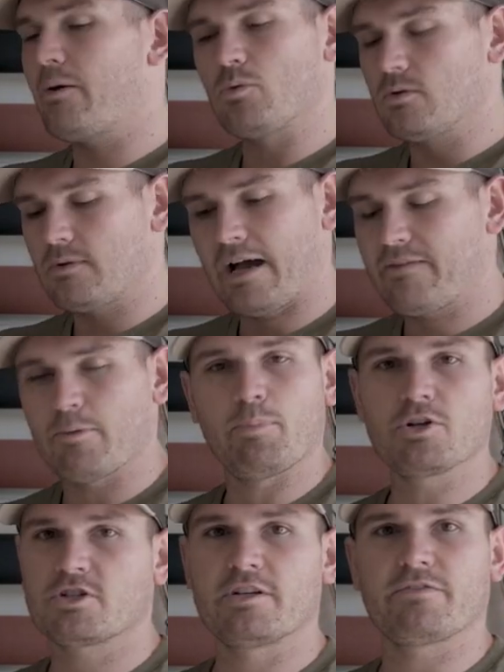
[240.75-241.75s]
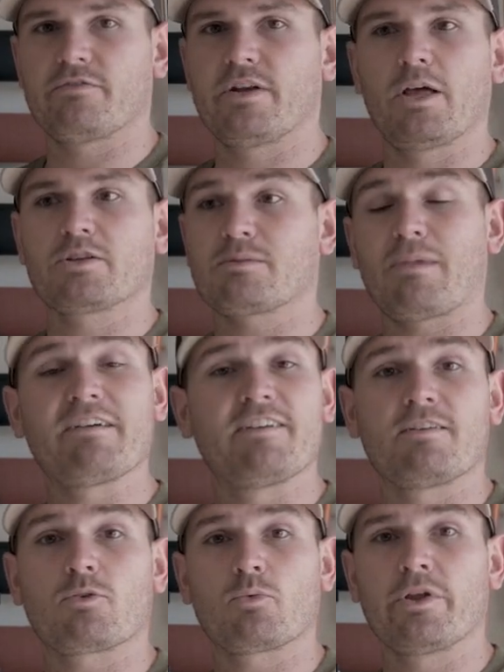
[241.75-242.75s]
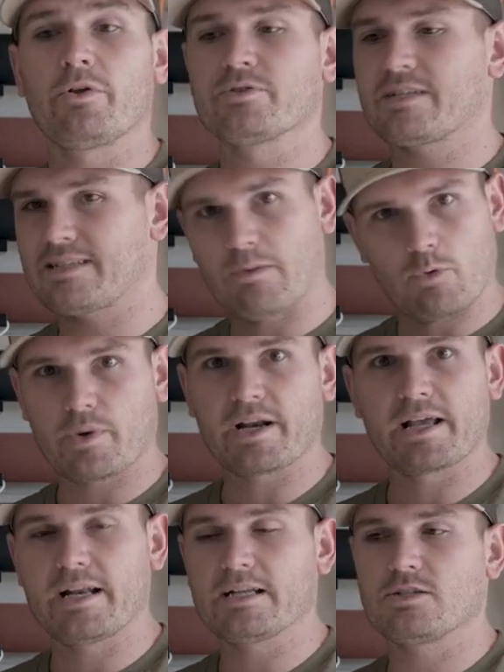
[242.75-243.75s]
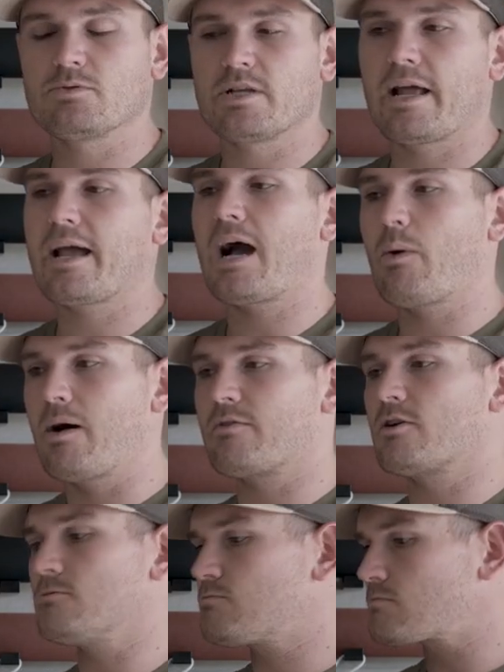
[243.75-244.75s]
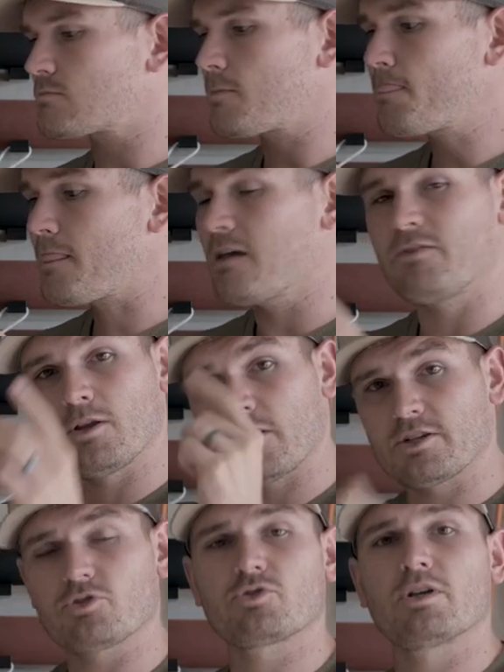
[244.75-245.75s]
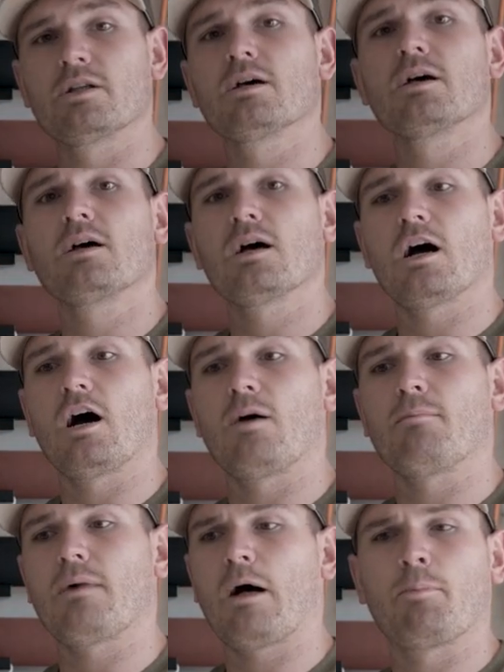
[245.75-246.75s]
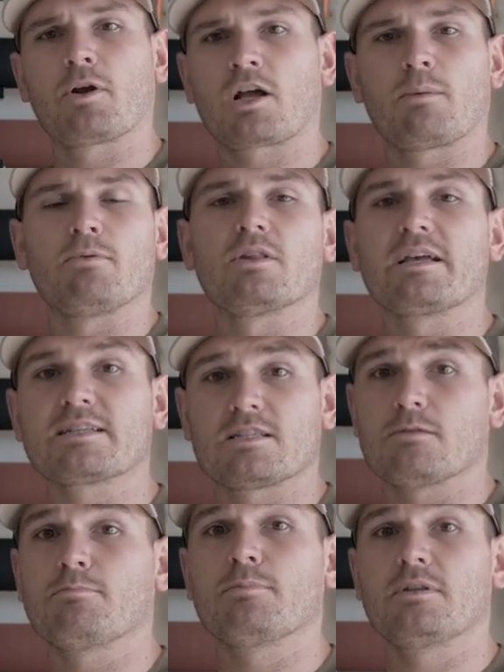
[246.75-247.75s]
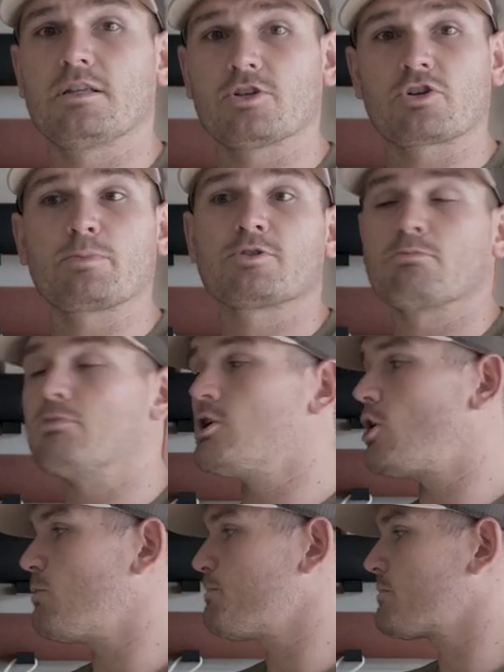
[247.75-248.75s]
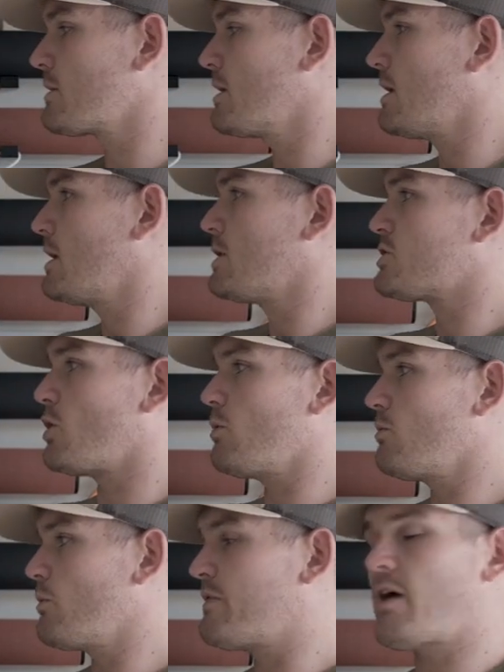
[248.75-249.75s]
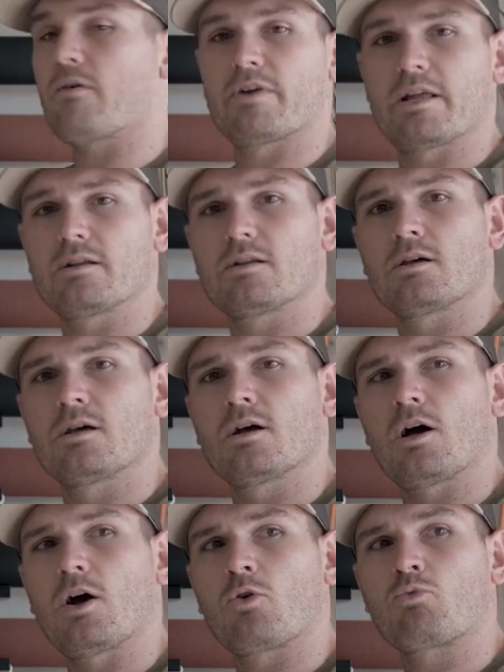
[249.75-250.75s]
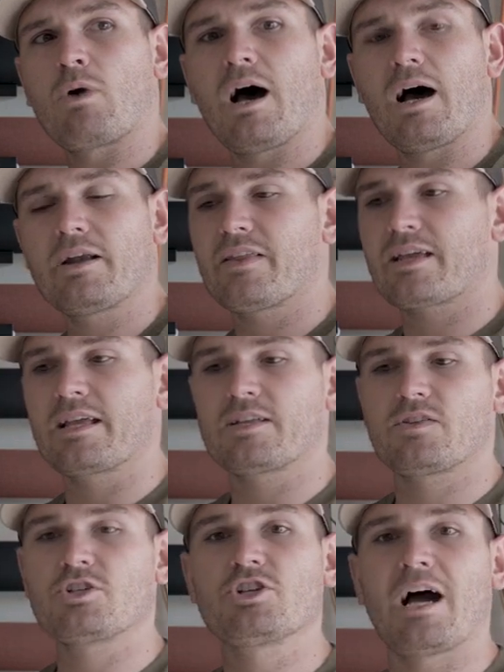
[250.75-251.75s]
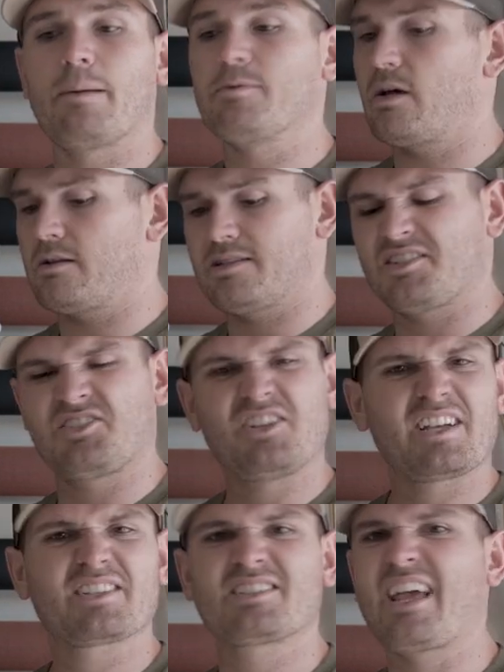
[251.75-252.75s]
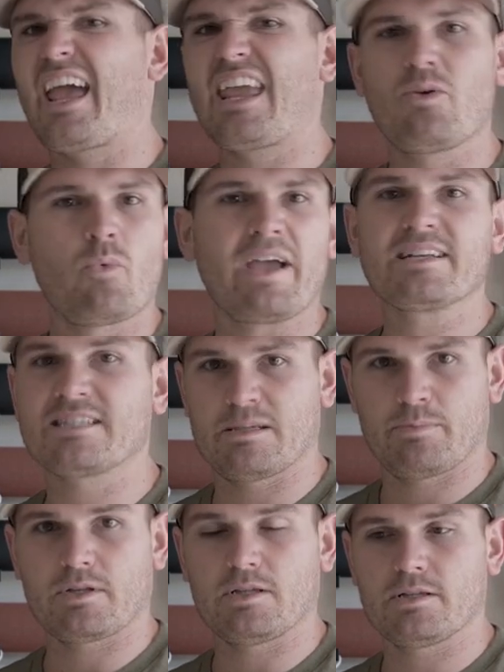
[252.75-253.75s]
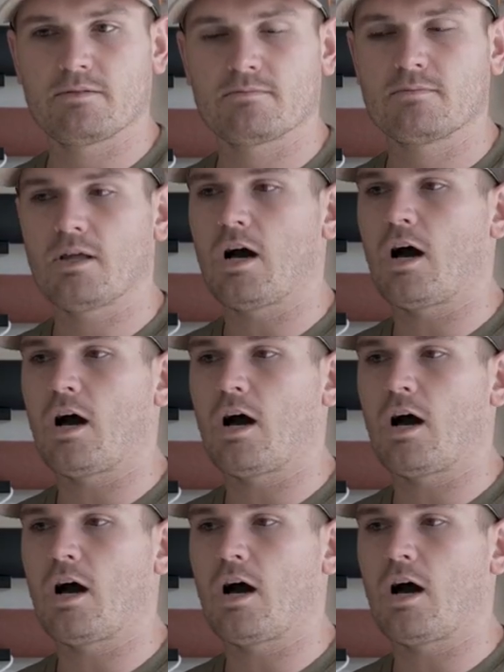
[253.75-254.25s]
I have a bunch of different videos on my favorite reels. That's not what we're going to get into today. However, if you're interested, I'll put a couple links in the description below. So we've covered it. A rod that can get the job done, 6 to 8 weight typically,